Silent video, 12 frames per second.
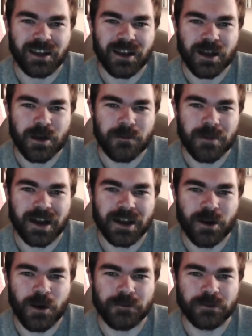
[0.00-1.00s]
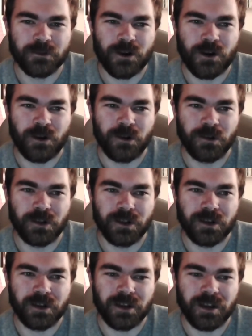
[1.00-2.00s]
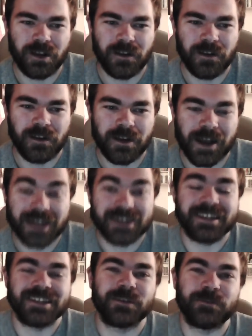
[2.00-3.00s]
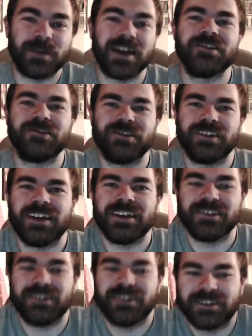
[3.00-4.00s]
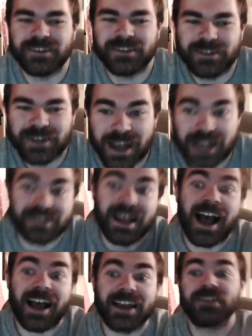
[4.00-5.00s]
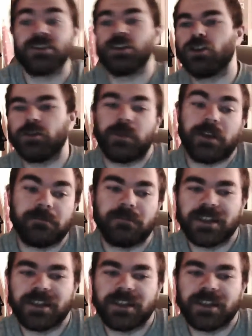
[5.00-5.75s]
my overall anticipation isn't as high as it could be.